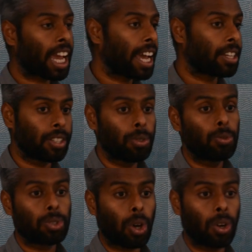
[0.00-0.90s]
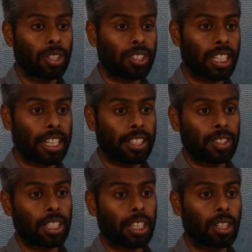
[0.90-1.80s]
can use all this
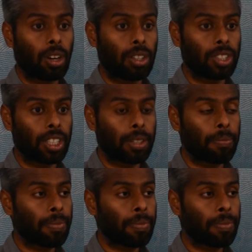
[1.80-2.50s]
latest technology